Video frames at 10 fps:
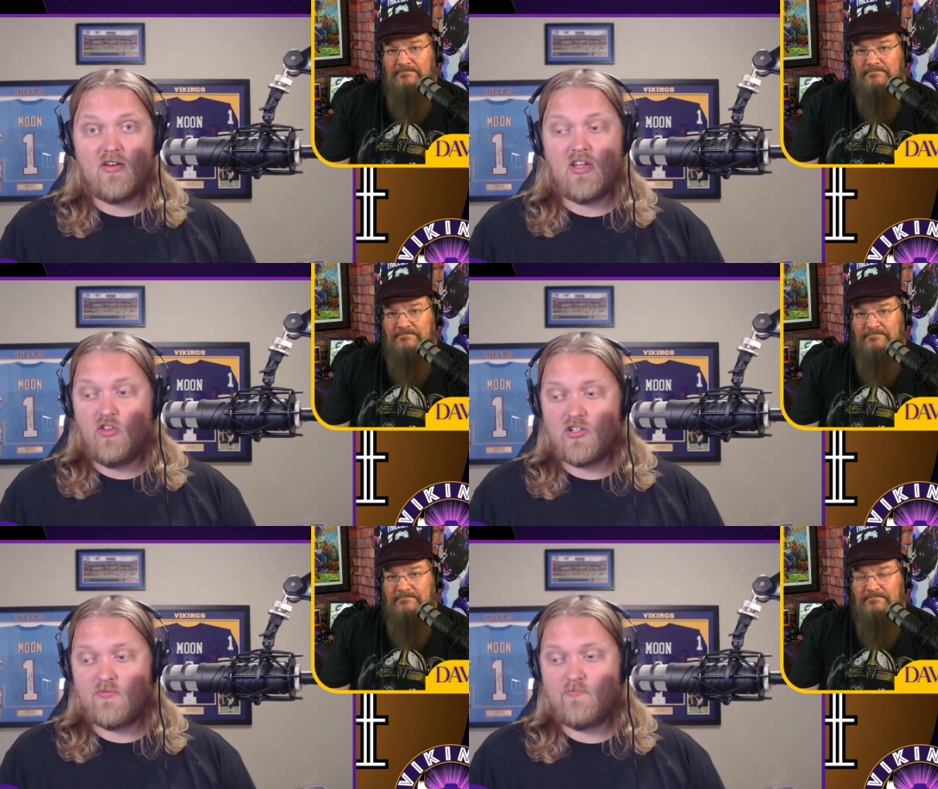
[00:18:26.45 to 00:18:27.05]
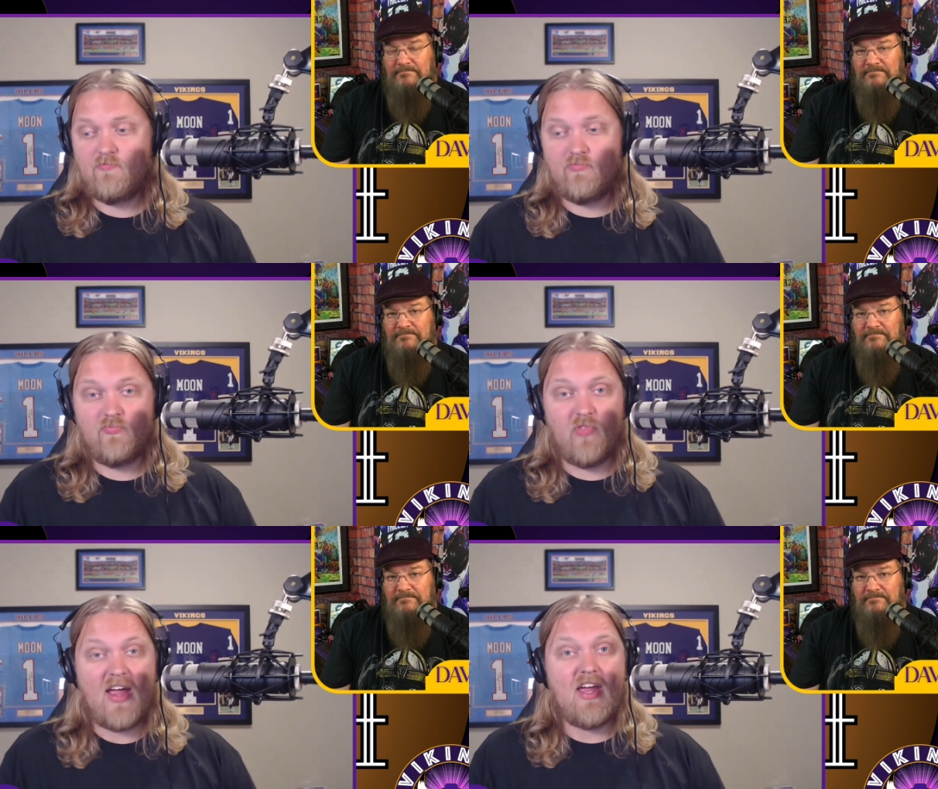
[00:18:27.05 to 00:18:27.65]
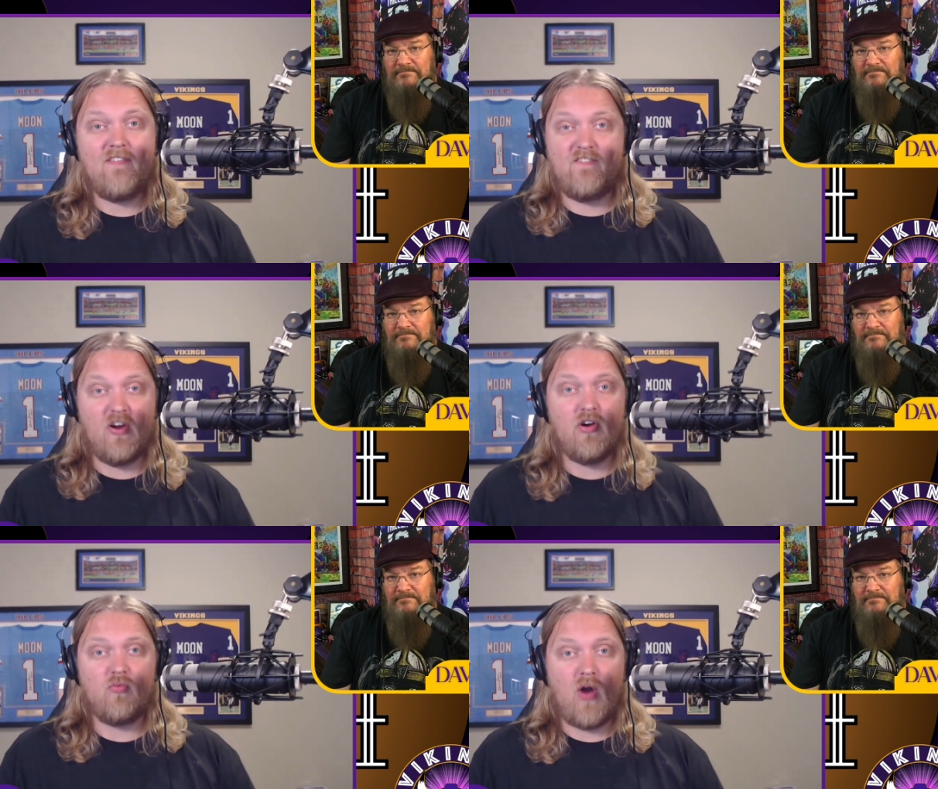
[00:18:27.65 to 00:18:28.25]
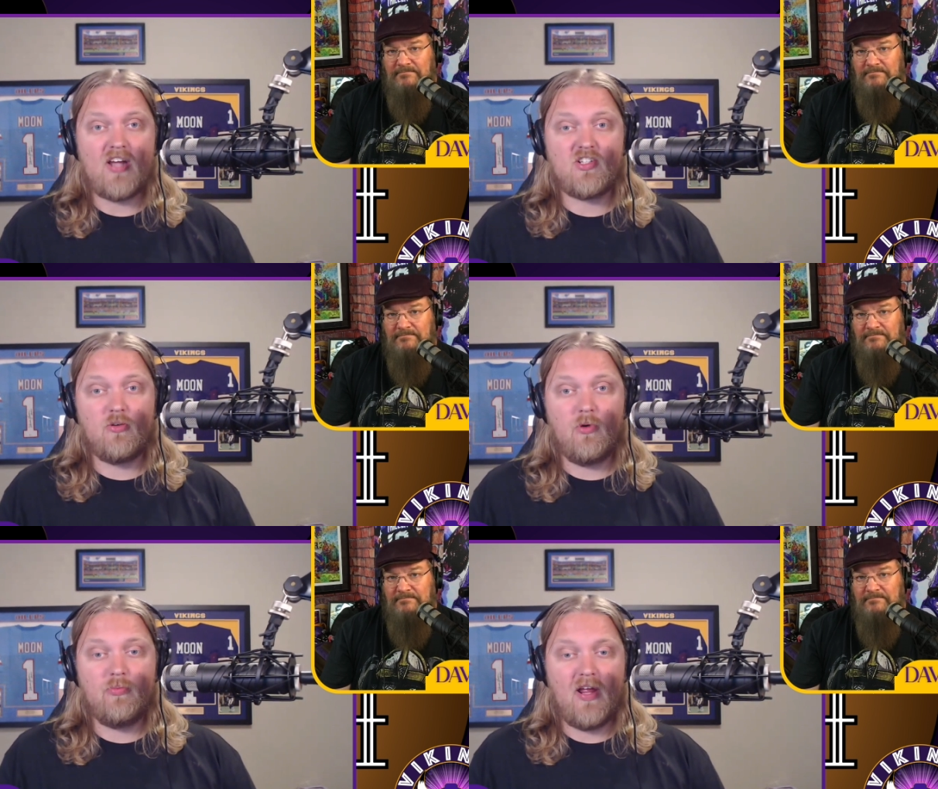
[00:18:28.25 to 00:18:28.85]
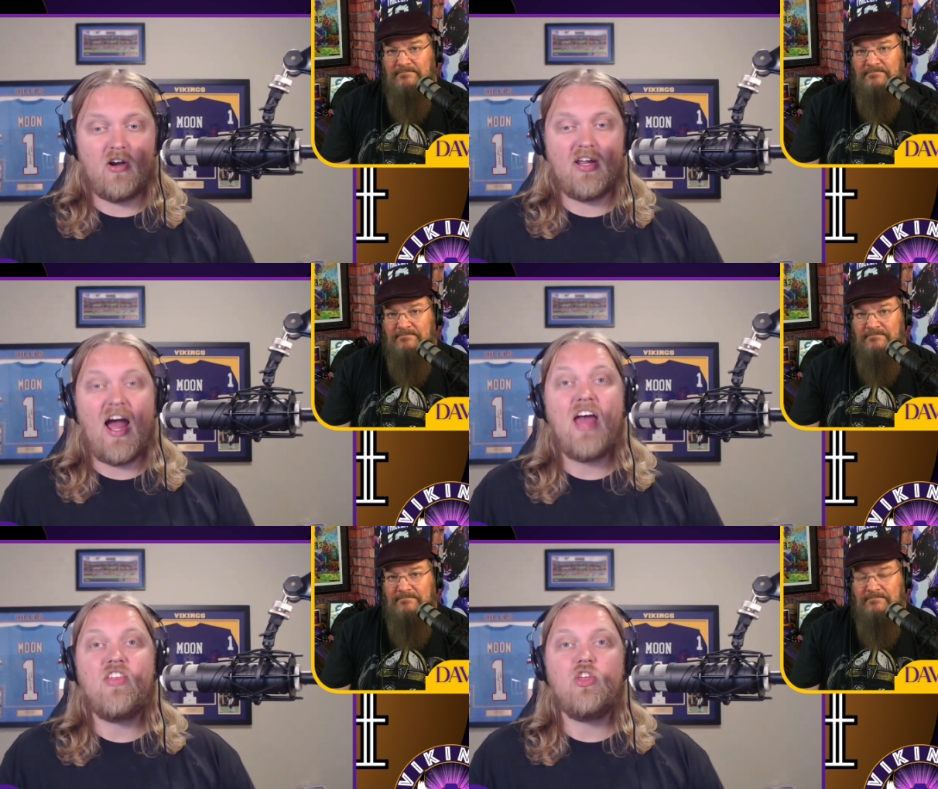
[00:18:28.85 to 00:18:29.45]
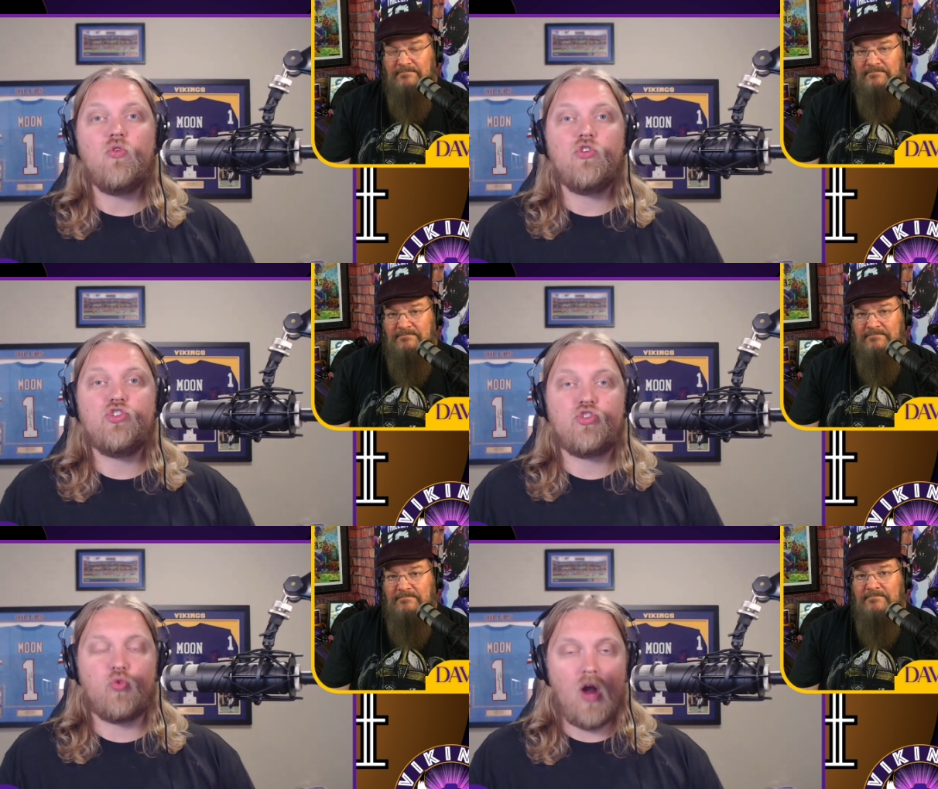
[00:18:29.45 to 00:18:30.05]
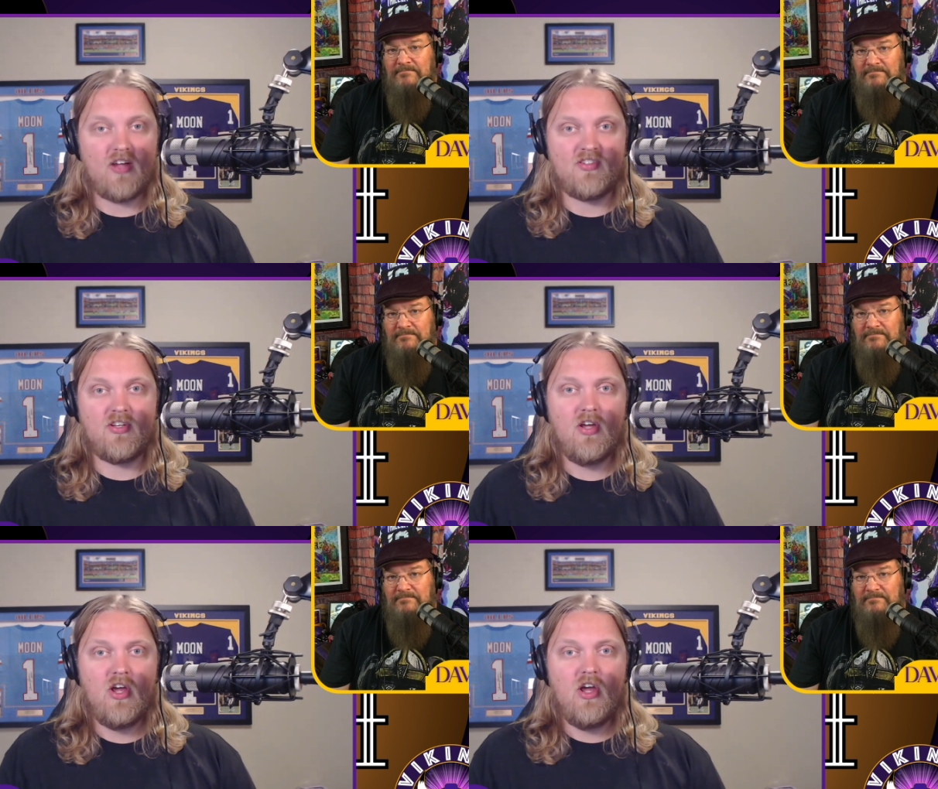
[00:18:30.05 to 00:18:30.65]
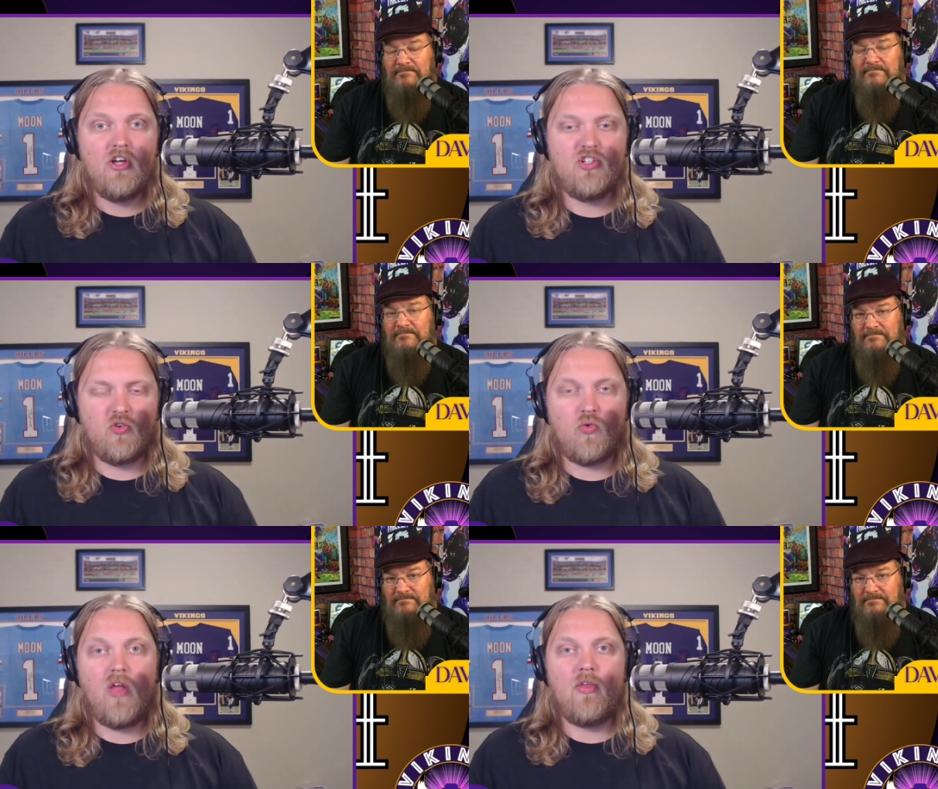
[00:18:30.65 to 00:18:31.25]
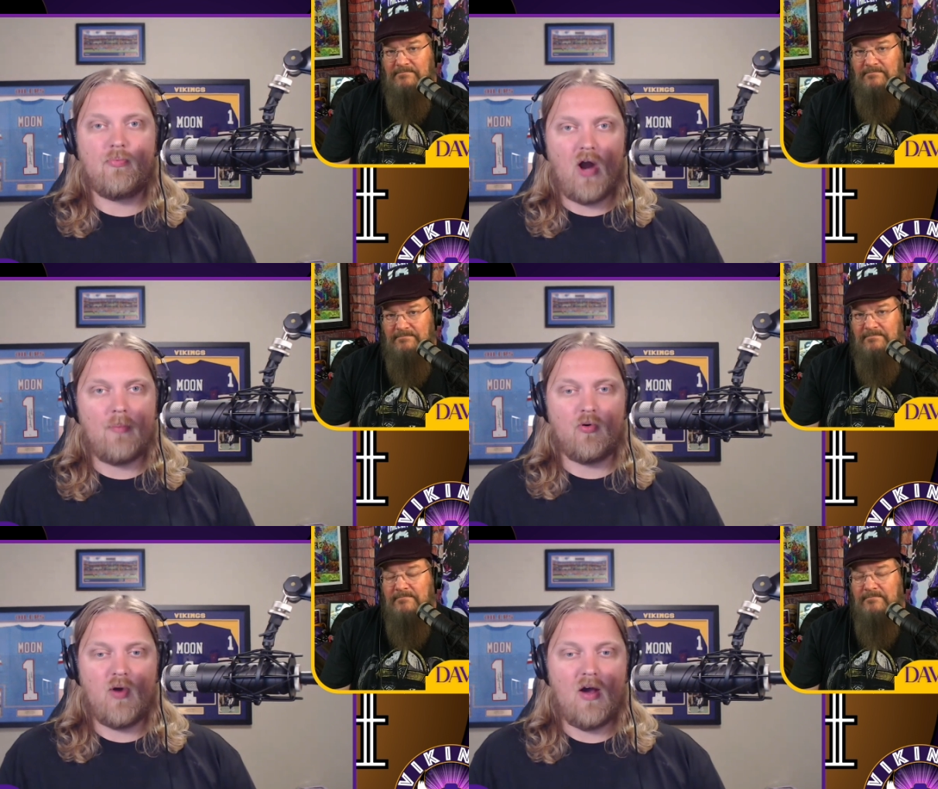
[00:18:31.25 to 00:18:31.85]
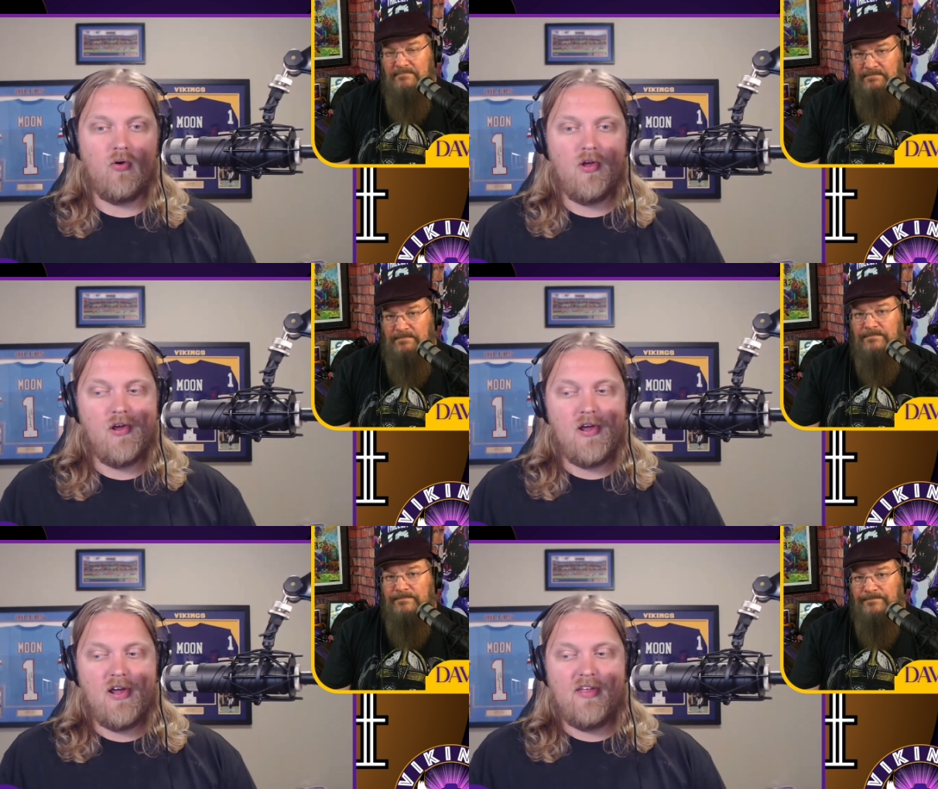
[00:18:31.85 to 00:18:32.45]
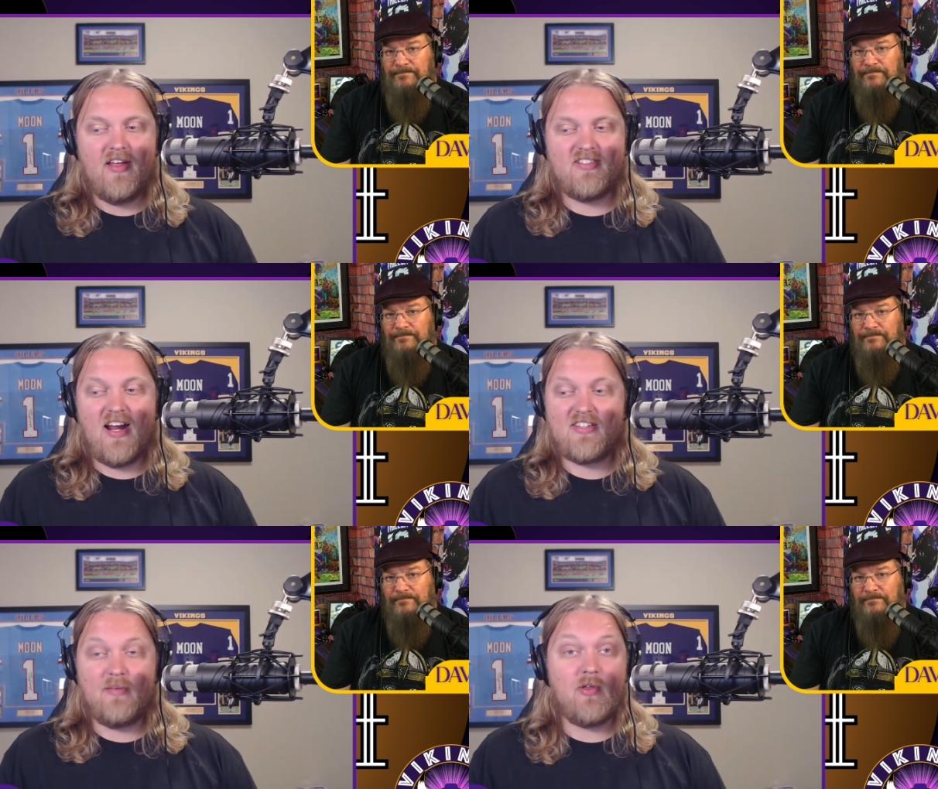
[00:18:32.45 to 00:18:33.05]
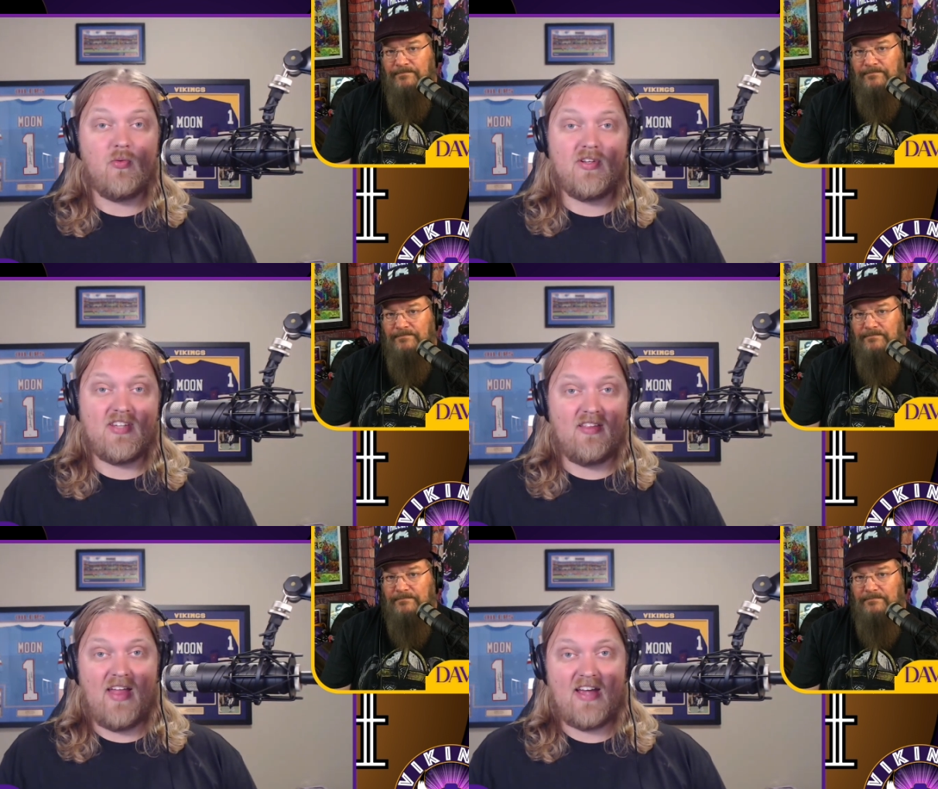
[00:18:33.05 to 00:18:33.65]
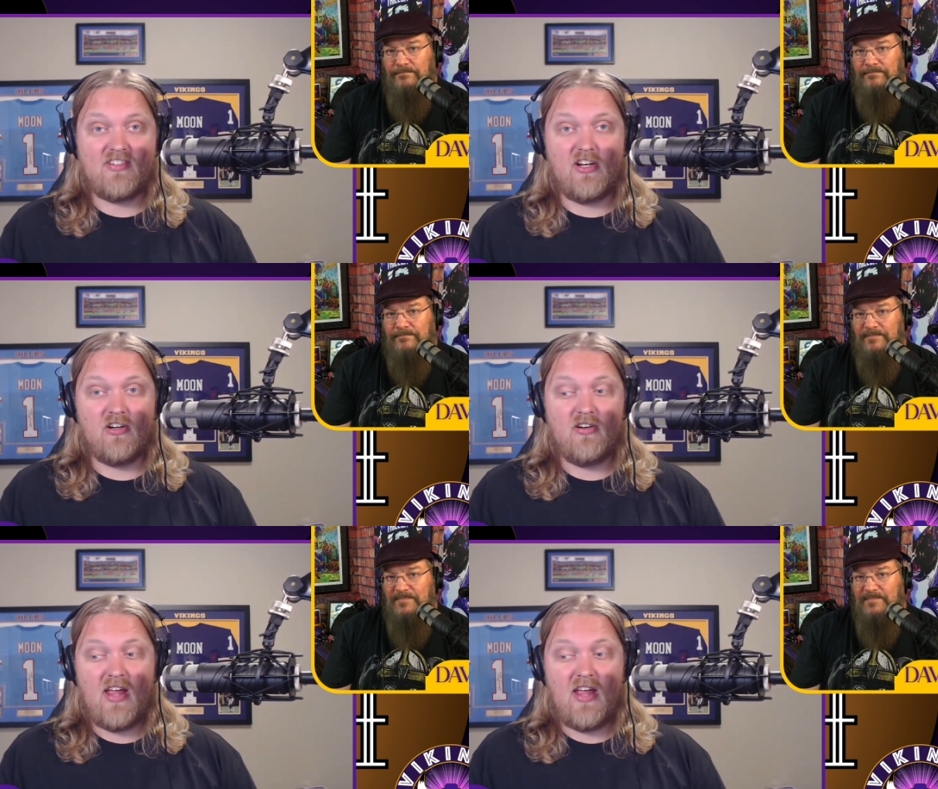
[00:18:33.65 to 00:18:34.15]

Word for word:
Speaker 1: He looks like a very rosterable player, a guy that you could trust to run the proper route. That's not something we said last year.